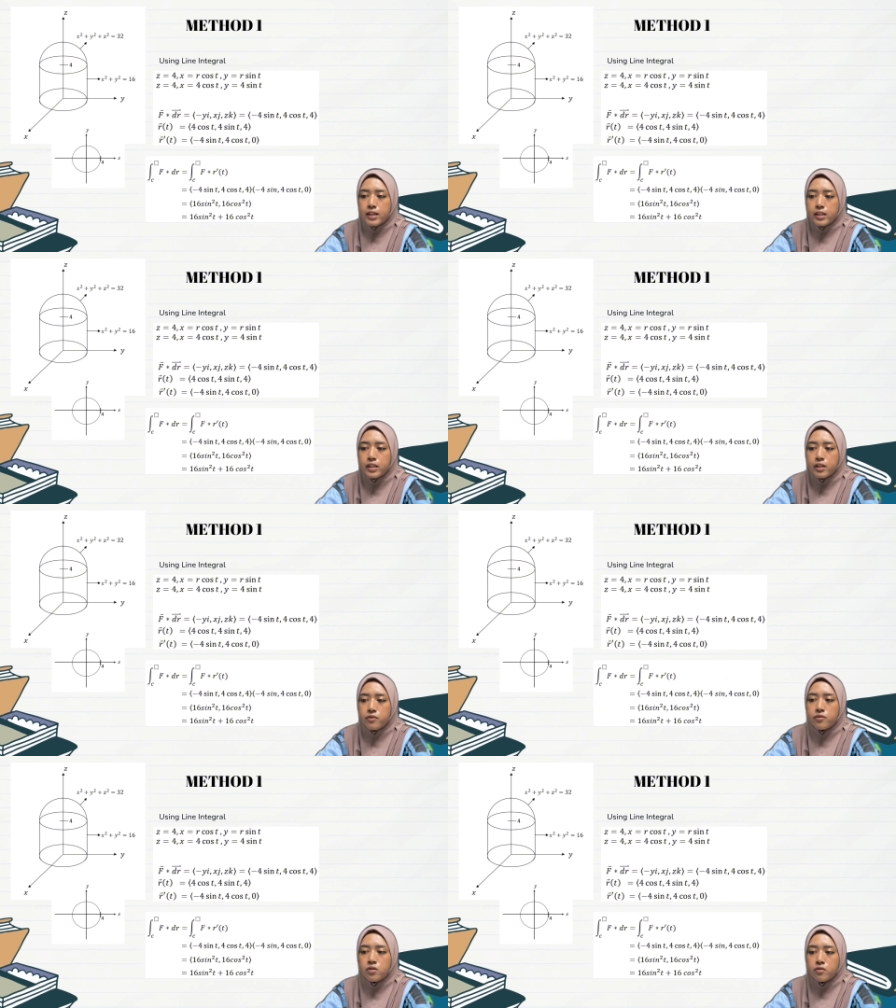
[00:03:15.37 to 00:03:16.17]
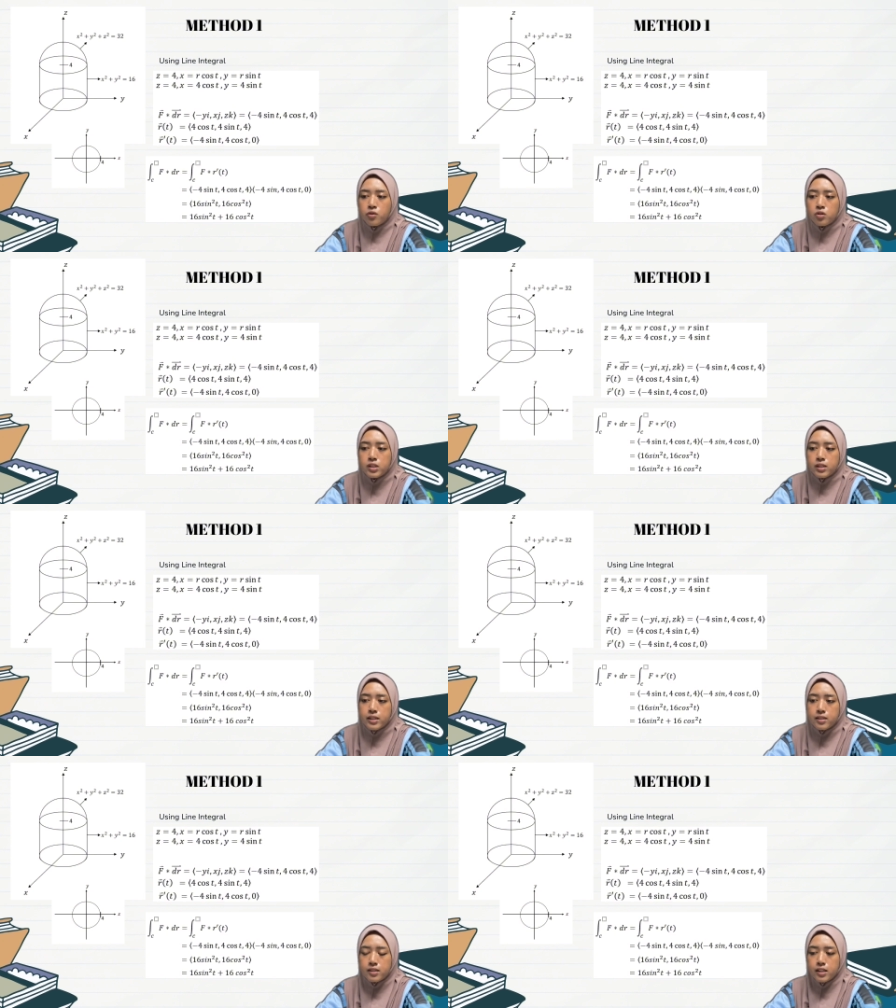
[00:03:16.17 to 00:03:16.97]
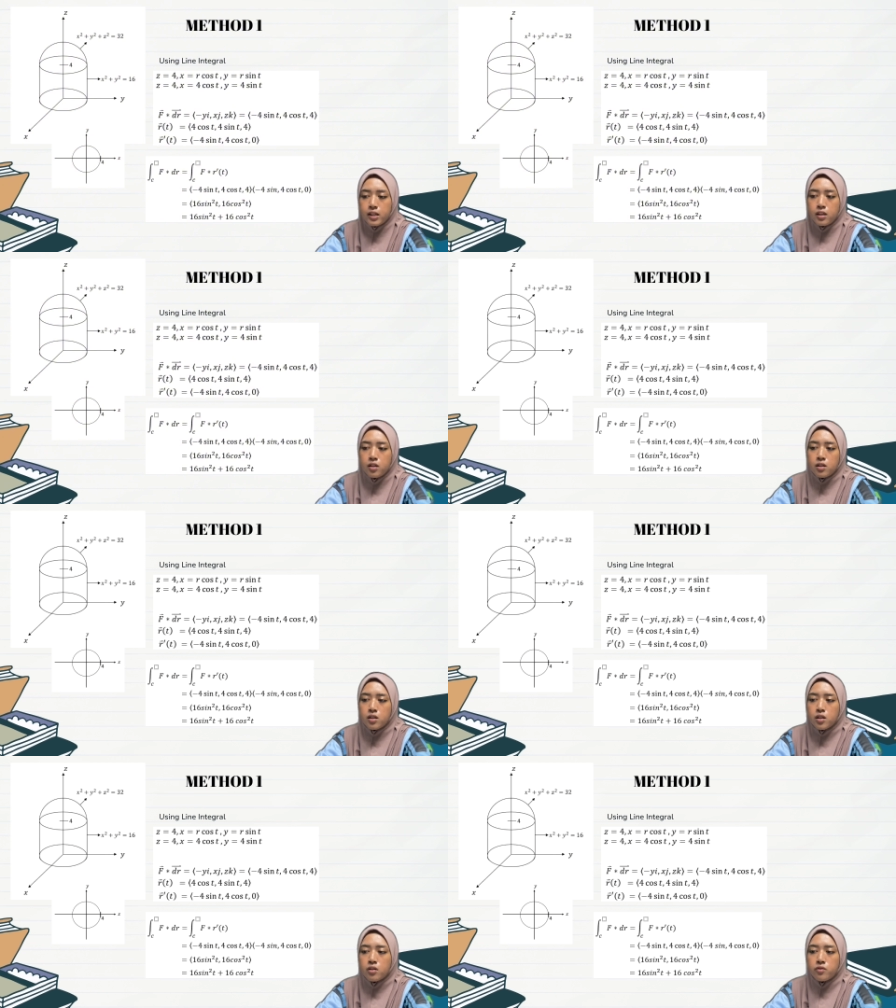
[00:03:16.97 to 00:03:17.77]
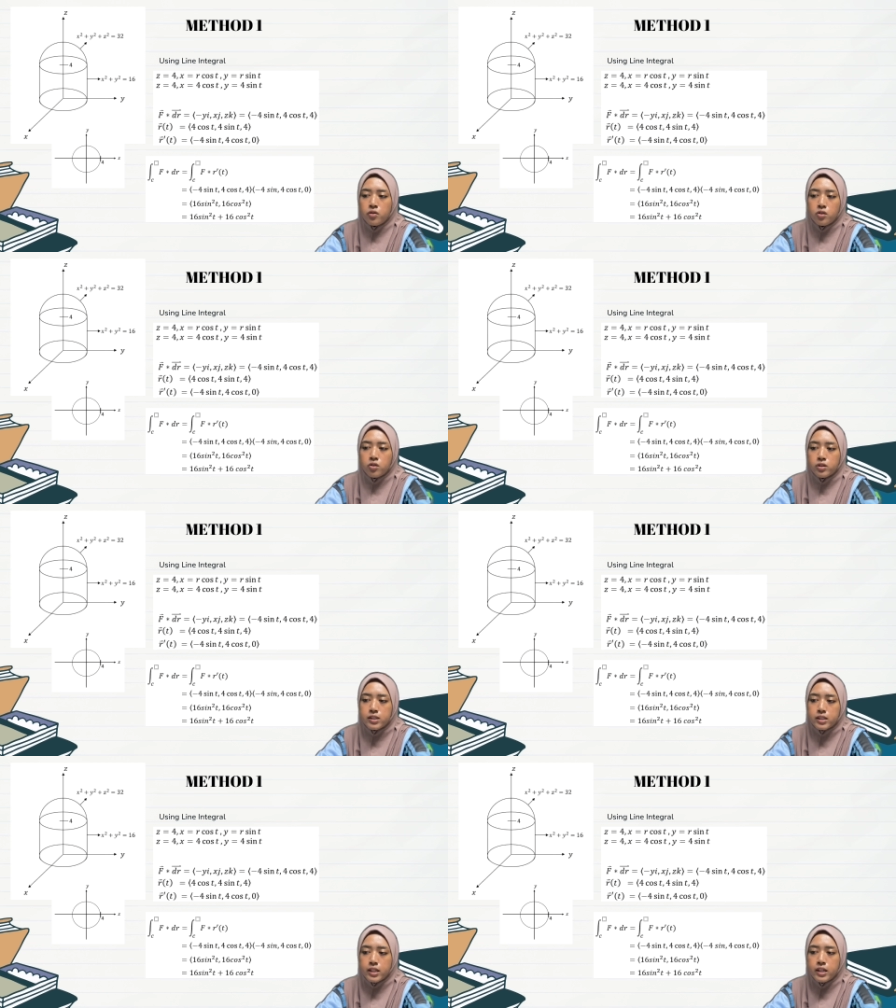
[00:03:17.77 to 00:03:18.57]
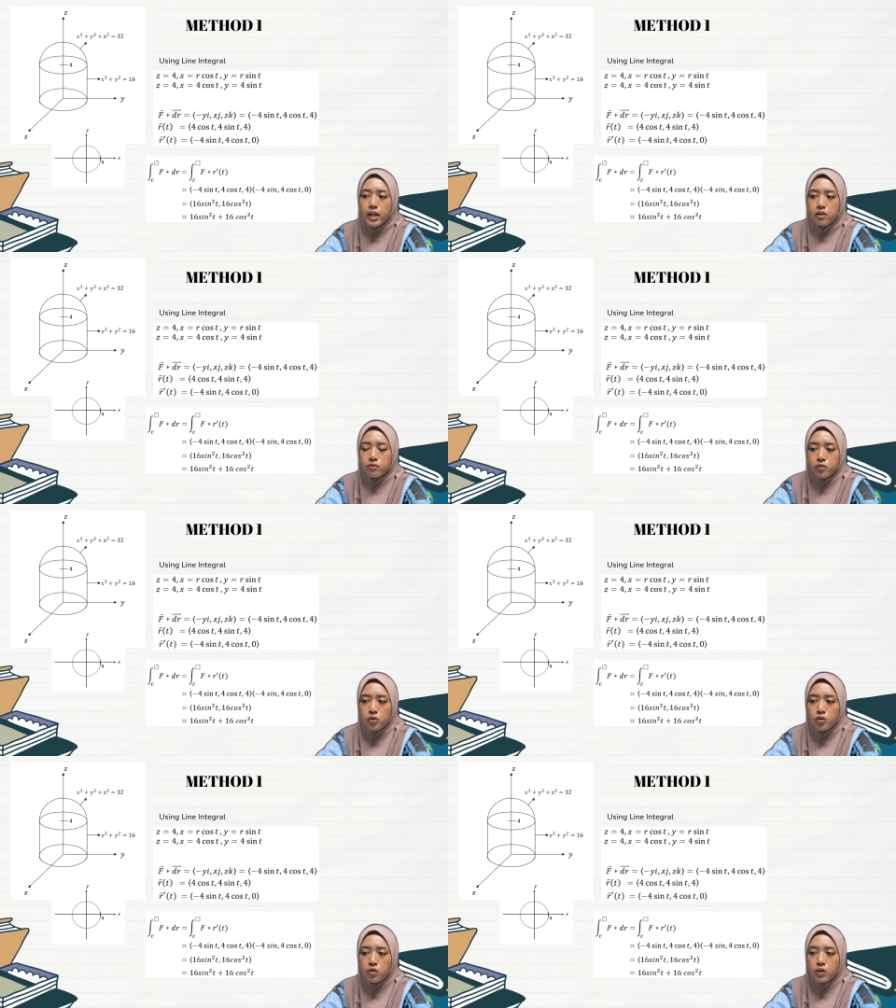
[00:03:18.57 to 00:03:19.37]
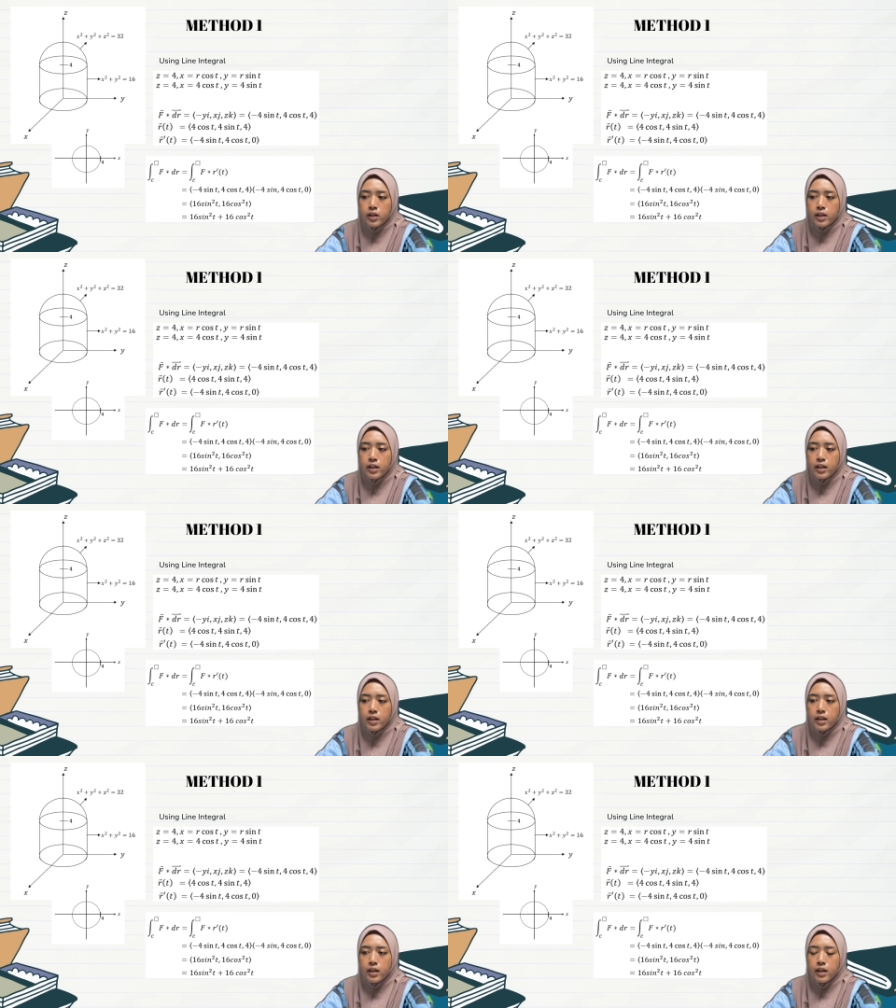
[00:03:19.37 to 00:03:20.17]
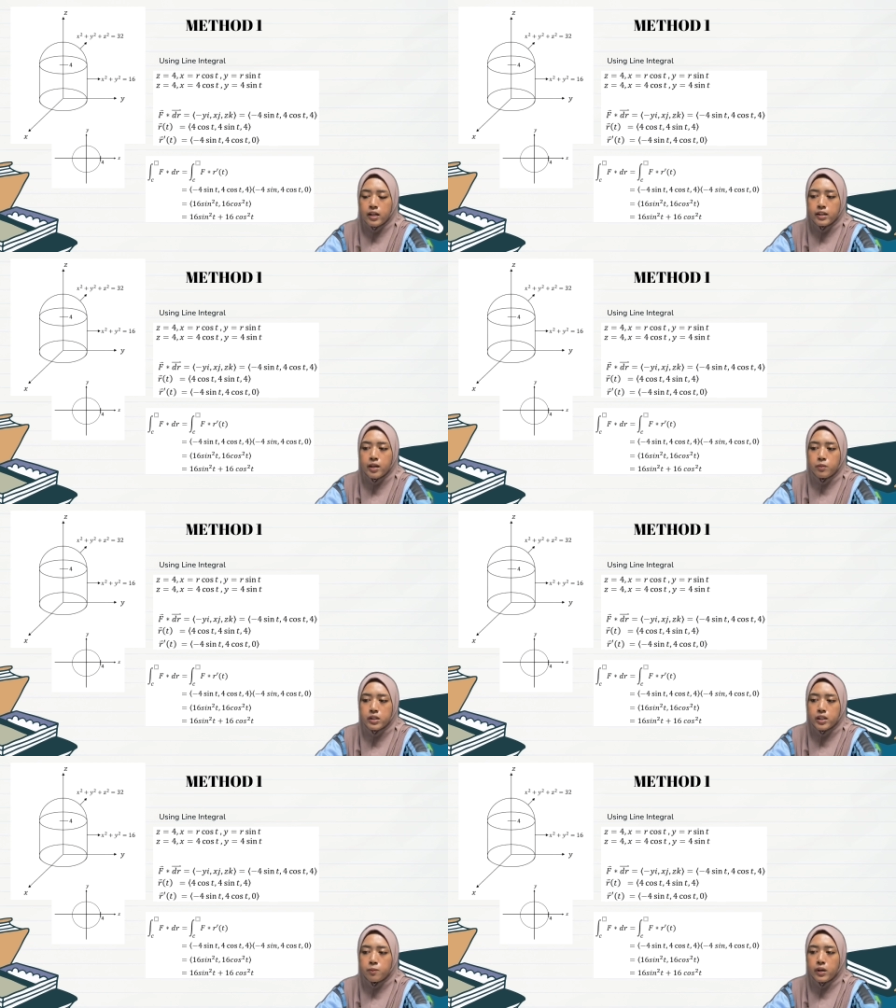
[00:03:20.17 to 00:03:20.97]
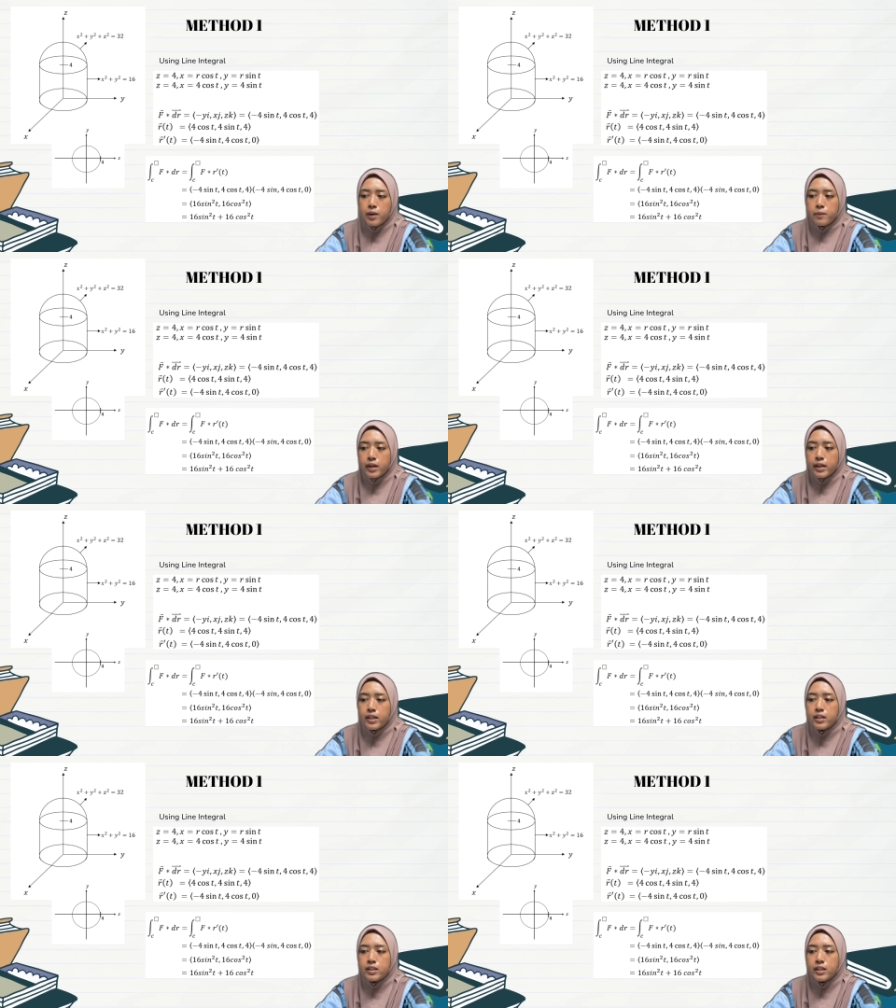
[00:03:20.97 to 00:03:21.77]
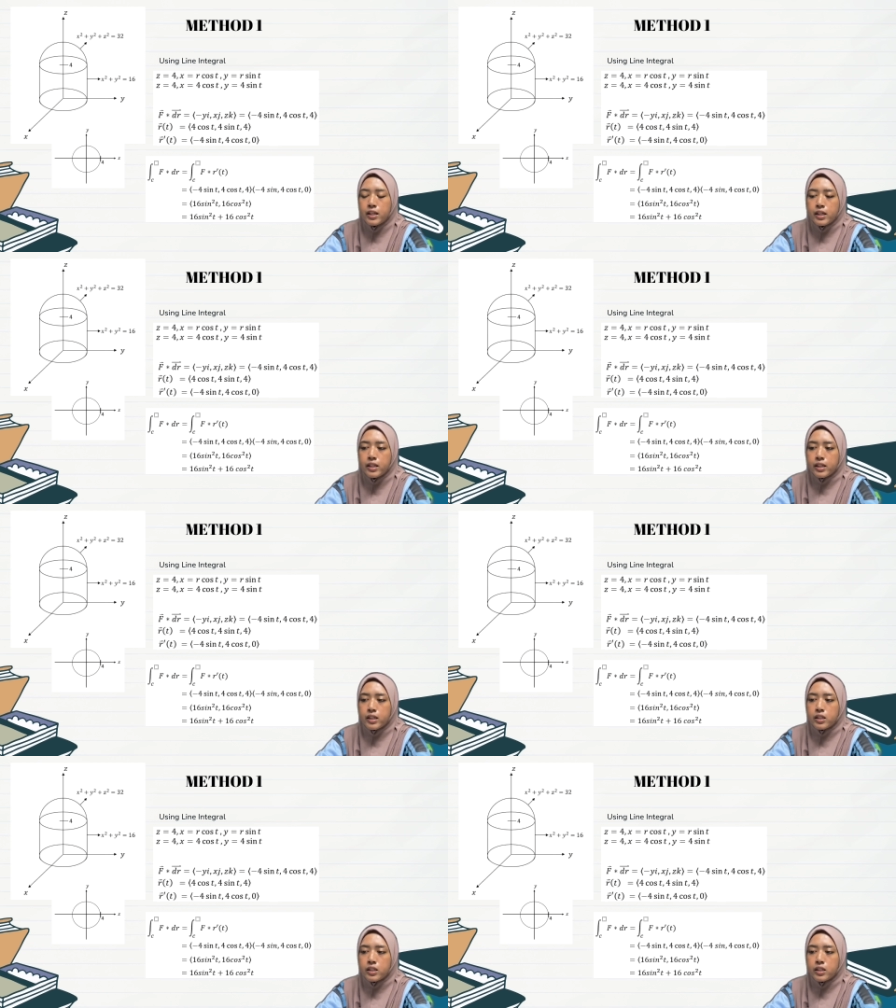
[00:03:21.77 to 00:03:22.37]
f dot r prime t is negative 4 sin t, 4 cos t, and 4.